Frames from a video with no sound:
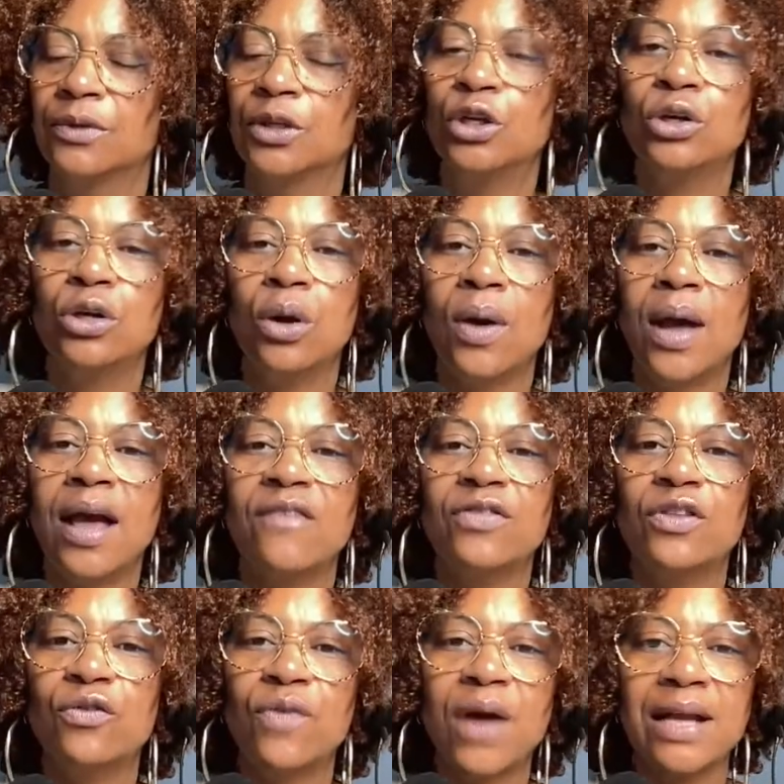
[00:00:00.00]
You don't
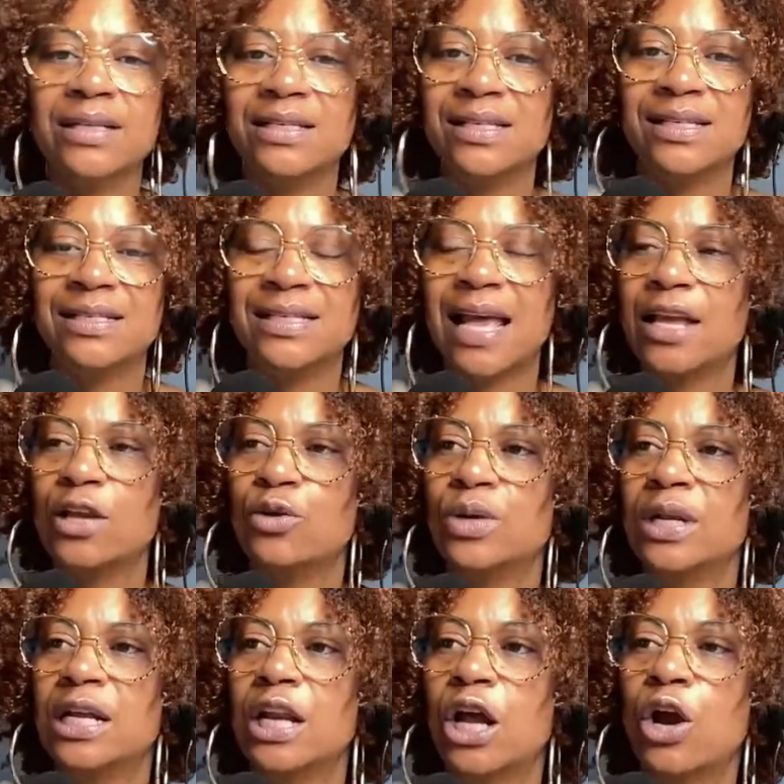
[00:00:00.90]
have the right to say
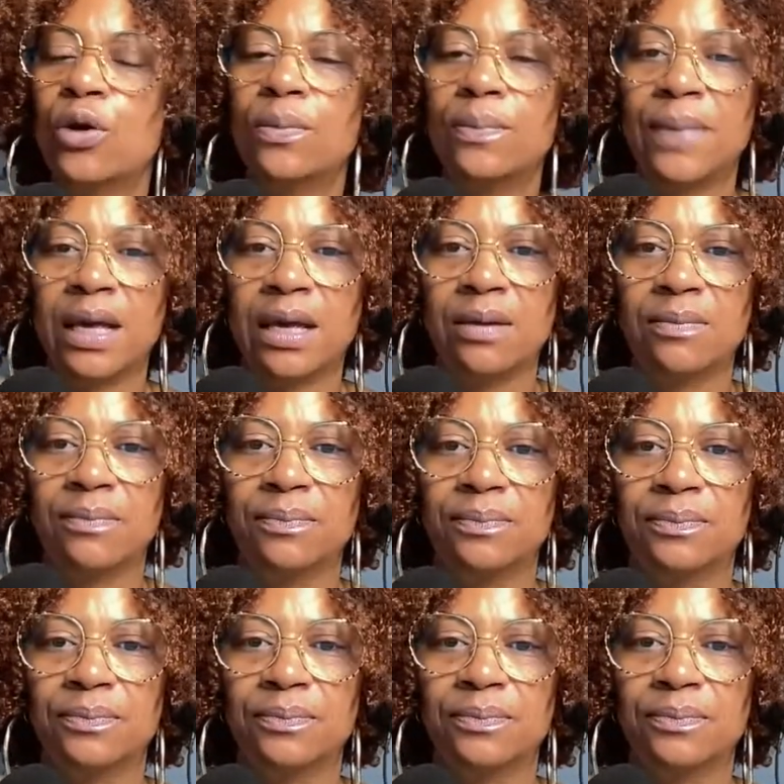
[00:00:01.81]
you didn't hurt me.